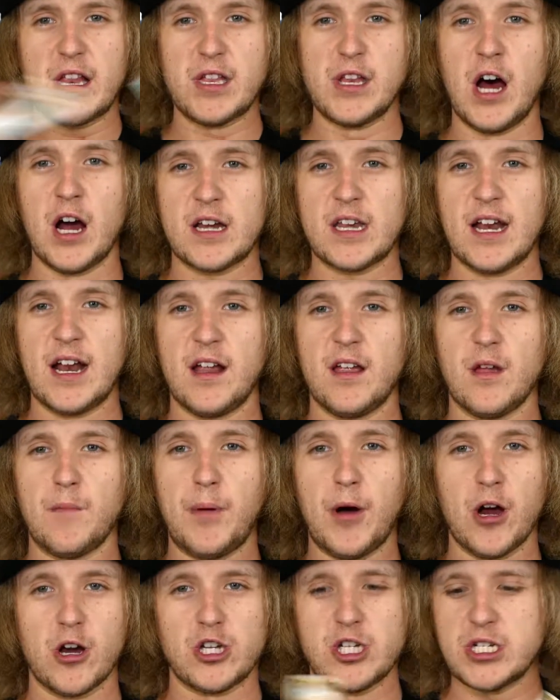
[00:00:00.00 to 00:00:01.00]
knocked it out of the
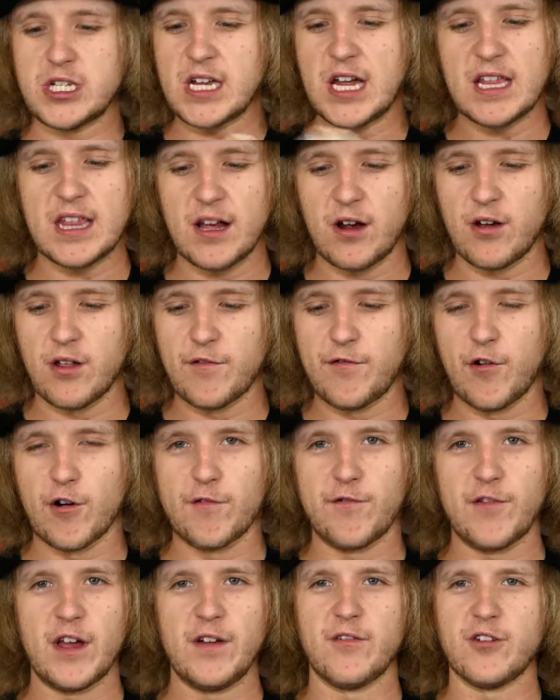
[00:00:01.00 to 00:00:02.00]
park, just like their other 4
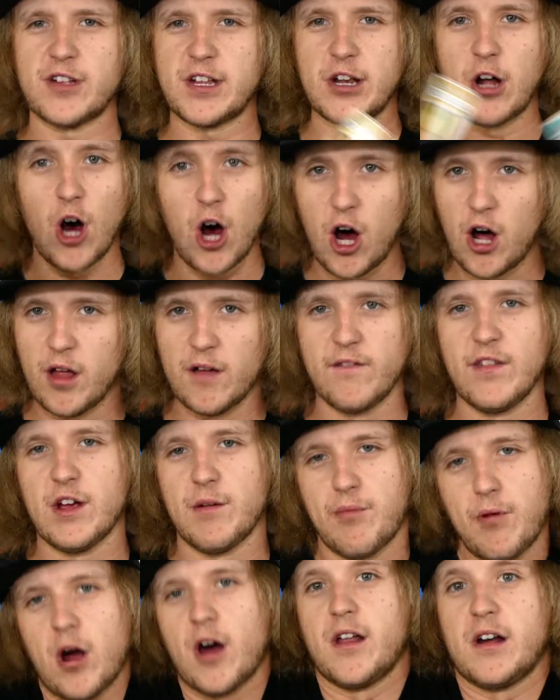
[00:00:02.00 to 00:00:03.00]
flavors in all of their
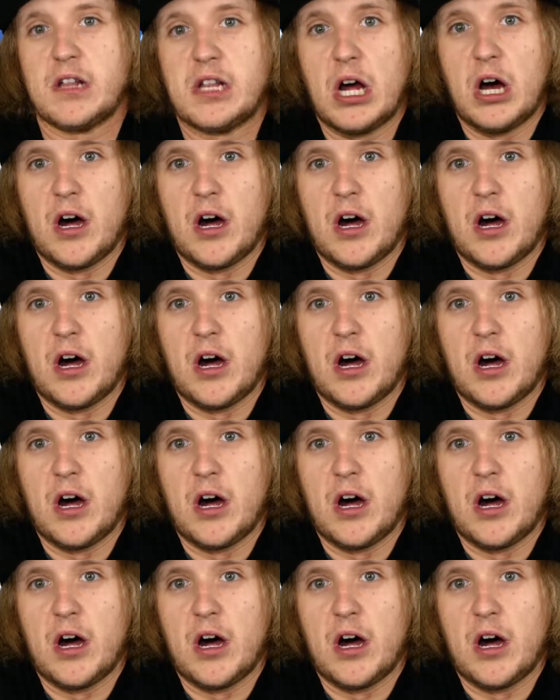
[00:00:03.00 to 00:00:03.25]
products,